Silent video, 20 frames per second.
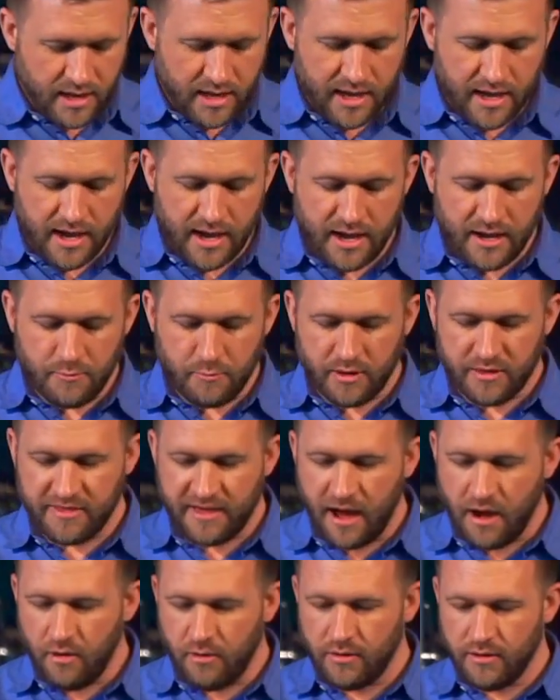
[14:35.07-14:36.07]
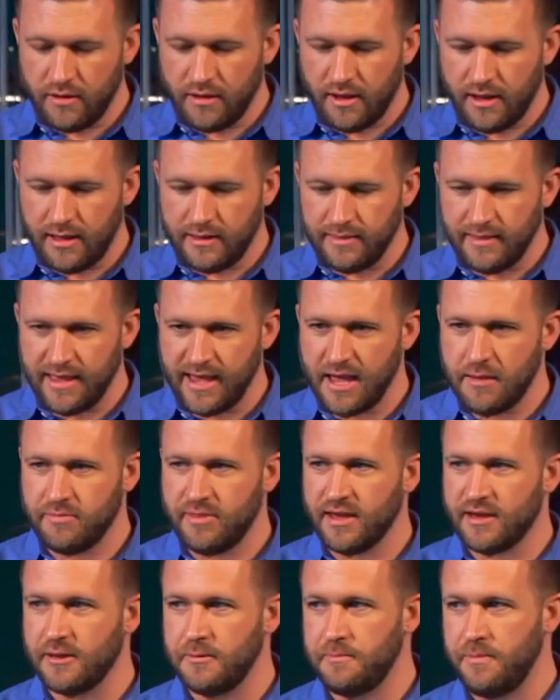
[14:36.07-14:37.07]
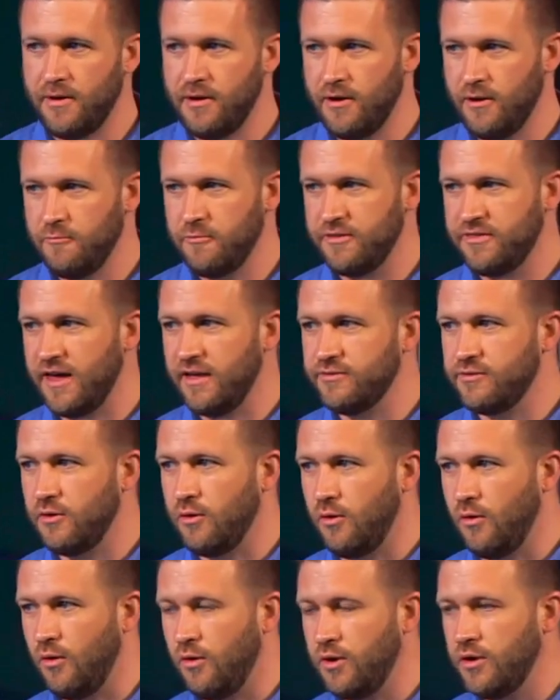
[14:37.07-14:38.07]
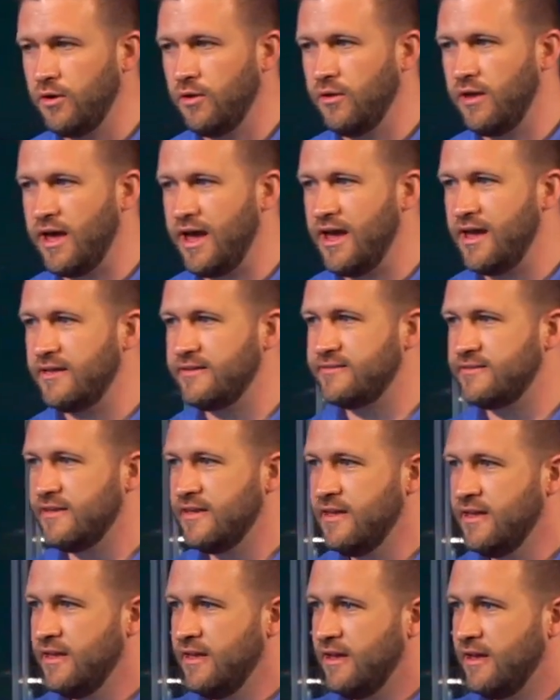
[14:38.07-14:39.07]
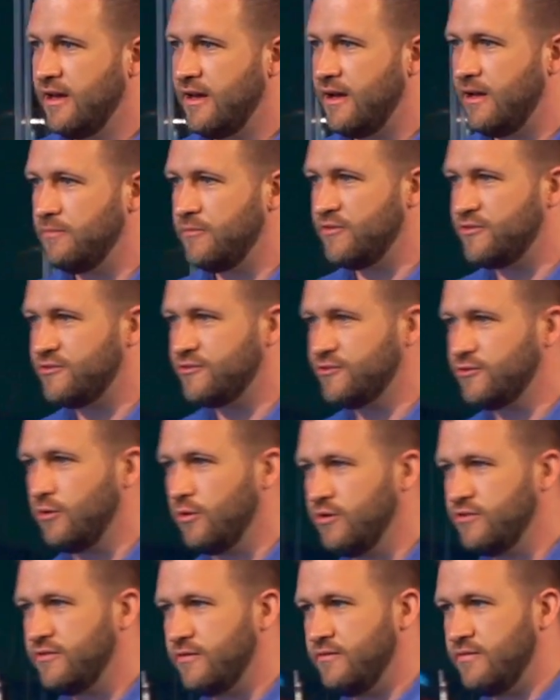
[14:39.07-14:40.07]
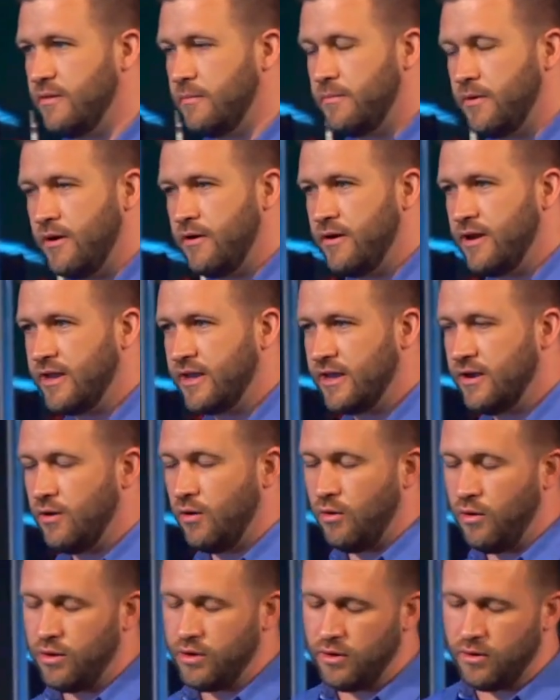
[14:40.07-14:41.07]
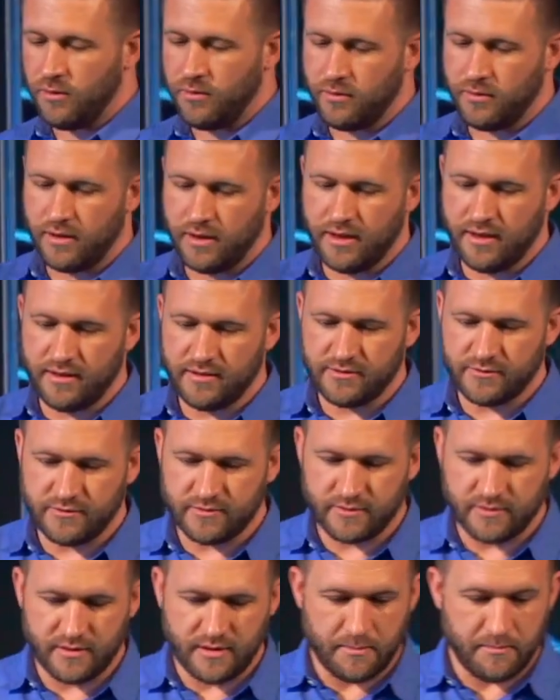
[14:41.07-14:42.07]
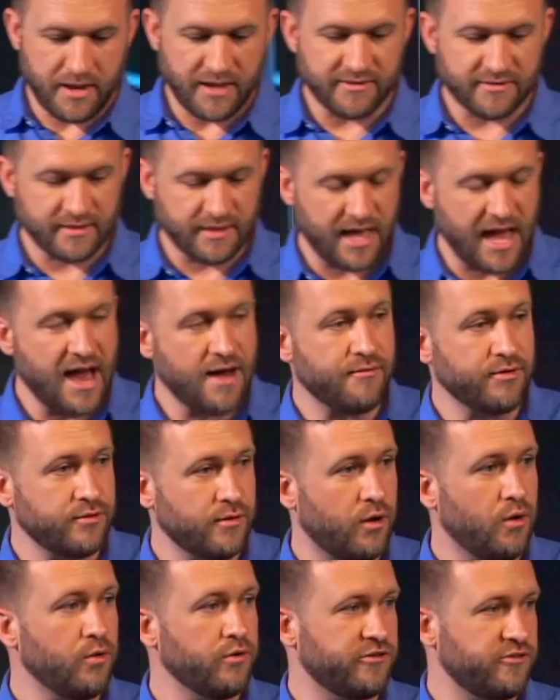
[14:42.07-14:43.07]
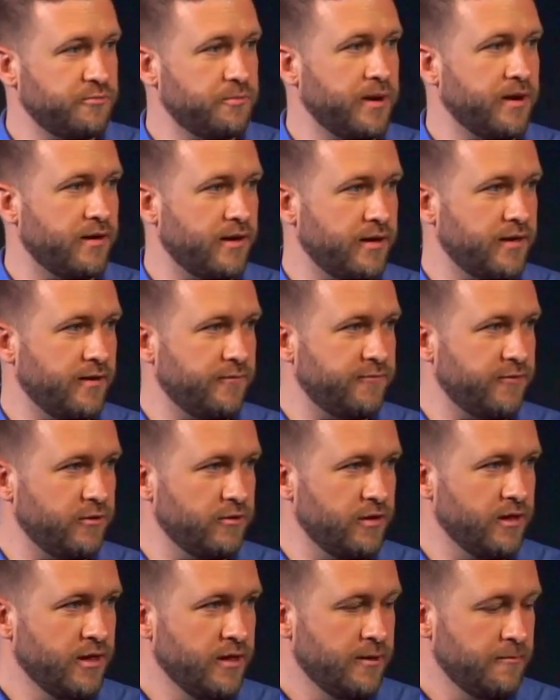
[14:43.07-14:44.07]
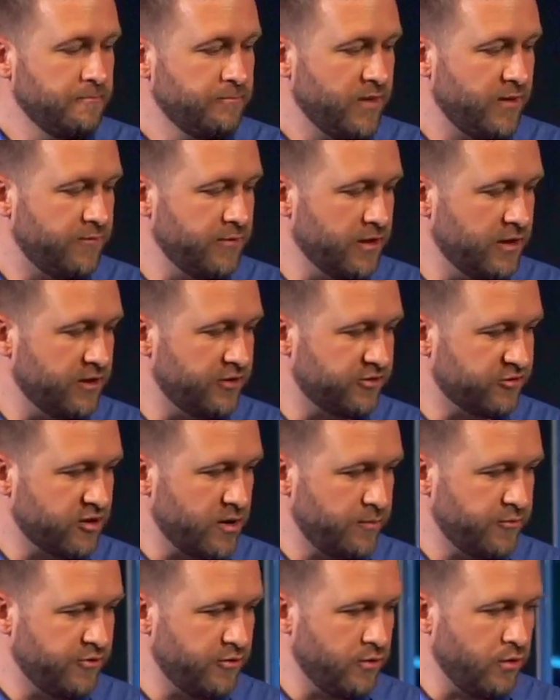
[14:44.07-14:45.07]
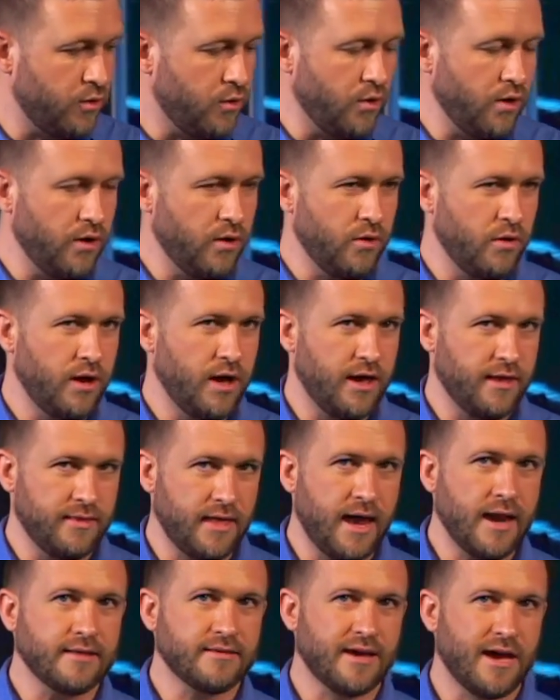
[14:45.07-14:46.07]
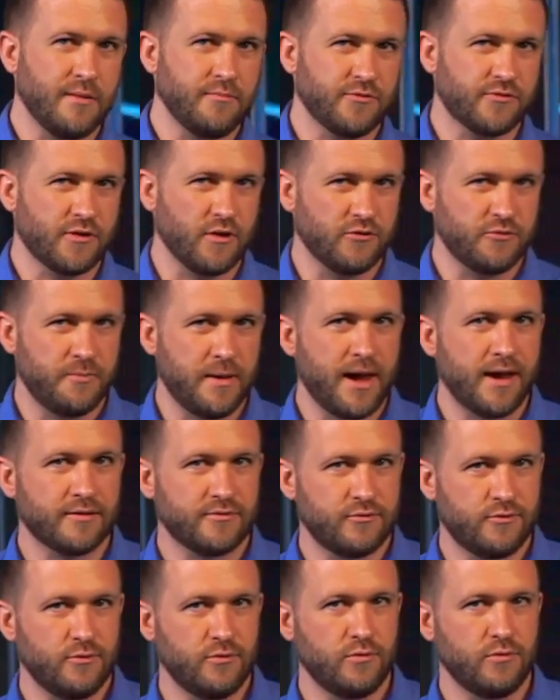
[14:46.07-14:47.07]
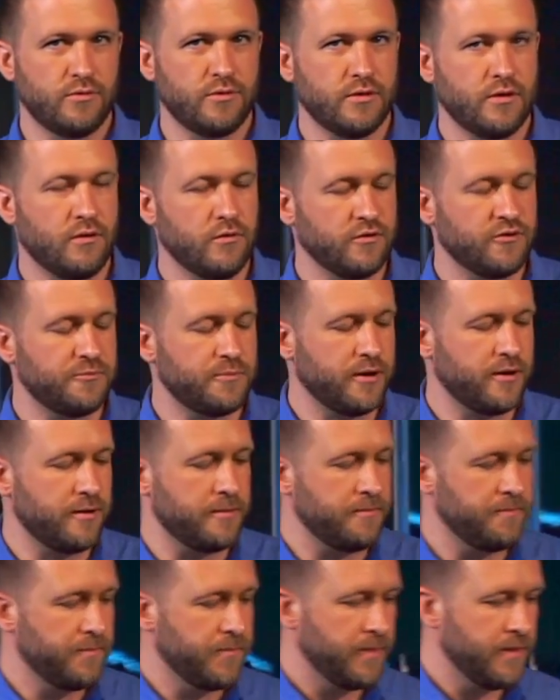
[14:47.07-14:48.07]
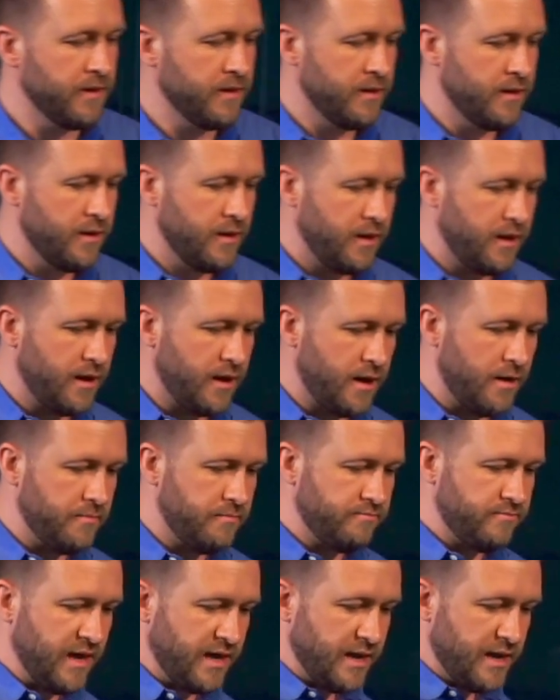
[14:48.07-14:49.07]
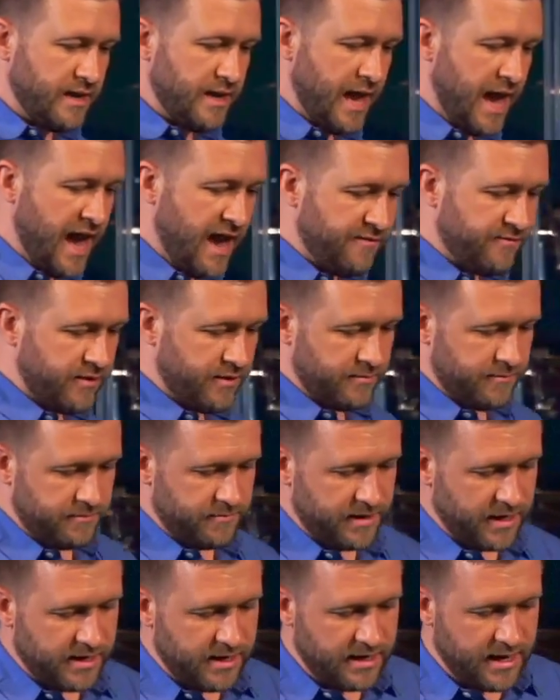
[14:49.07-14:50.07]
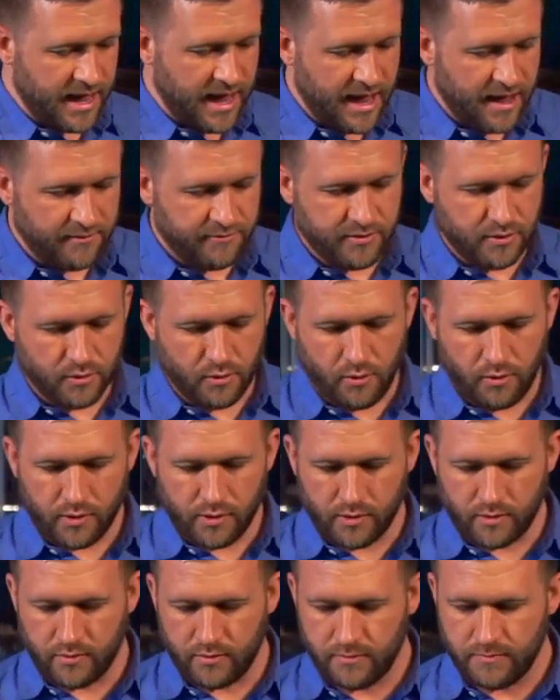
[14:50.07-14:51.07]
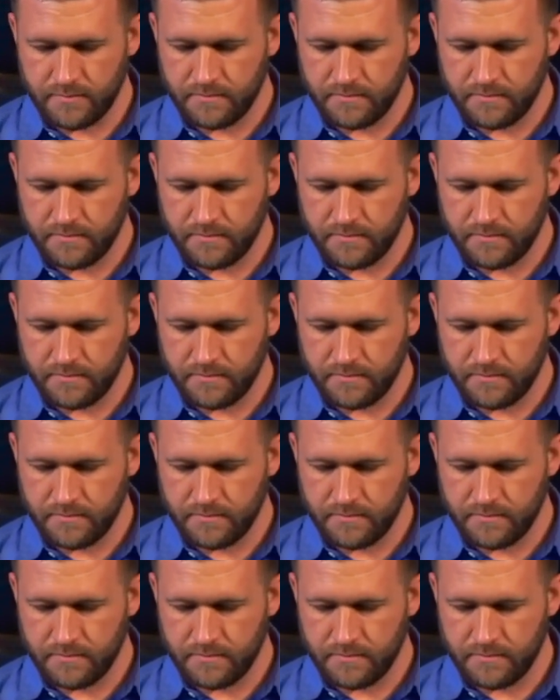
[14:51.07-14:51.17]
And without a lamp that could burn, without the oil as um, the source of the burning, and oil is basically having the Holy Spirit. If you, if you look at Scripture, oil a lot of times goes back to the Holy Spirit. Um, they didn't have it, they didn't have the oil.